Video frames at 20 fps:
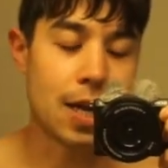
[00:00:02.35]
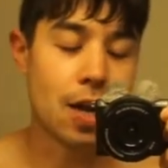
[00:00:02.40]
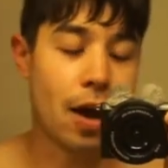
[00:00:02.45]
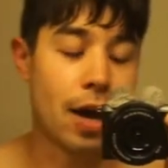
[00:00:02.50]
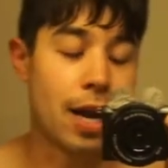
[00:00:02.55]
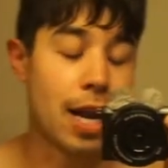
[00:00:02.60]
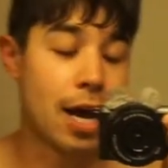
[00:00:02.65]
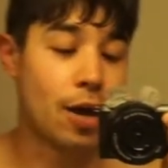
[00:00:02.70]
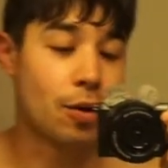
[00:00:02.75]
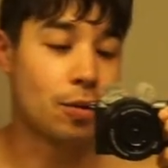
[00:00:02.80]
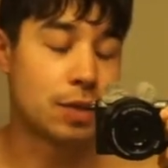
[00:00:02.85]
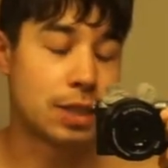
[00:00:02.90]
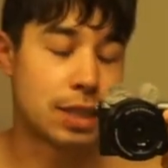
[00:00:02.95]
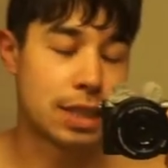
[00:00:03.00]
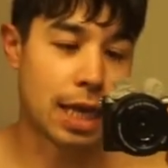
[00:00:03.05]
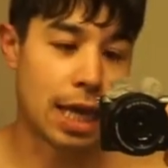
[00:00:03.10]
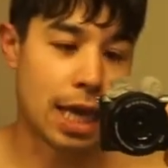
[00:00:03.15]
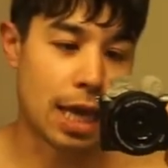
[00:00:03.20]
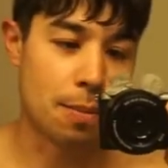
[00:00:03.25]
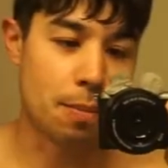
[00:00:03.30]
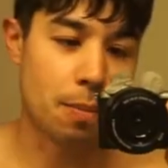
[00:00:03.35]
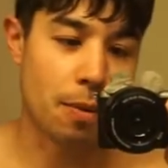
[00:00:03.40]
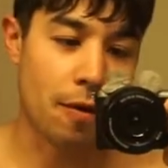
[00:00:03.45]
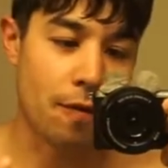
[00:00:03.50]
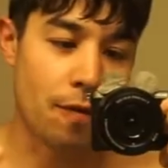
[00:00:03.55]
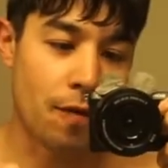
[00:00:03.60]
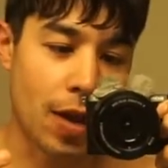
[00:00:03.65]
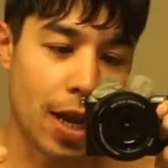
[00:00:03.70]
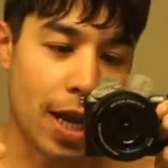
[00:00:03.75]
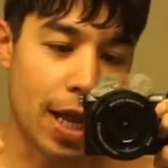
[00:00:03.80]
nine hours sleep,
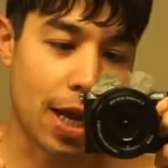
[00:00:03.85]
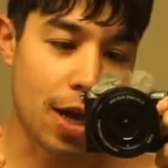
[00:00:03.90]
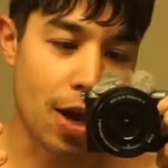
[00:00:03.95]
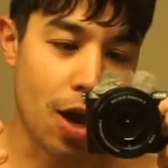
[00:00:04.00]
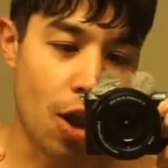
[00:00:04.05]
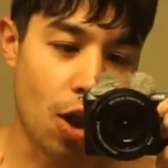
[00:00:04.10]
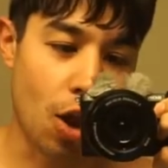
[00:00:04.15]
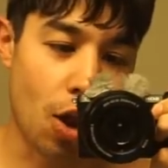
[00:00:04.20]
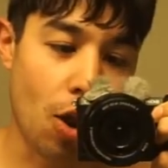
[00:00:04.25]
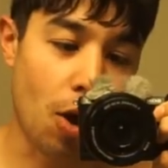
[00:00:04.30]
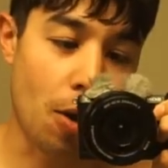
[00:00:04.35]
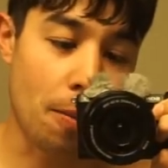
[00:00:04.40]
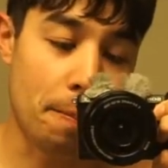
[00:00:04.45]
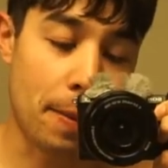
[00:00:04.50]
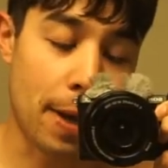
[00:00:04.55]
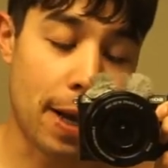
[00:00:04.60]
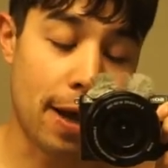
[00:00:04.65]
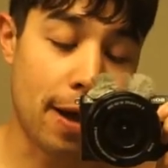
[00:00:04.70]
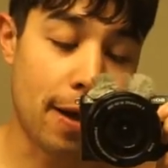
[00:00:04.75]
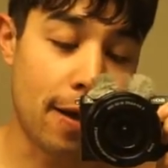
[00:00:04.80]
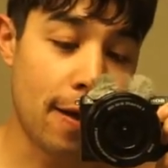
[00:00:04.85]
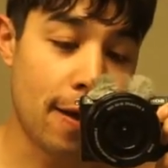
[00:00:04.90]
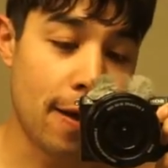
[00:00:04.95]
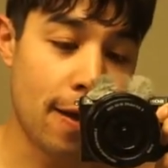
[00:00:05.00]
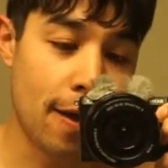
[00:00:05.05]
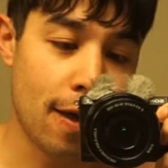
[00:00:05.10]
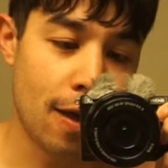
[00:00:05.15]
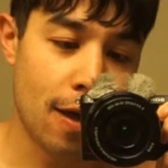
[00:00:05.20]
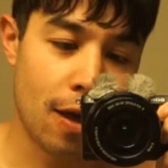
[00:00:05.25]
feeling a lot better.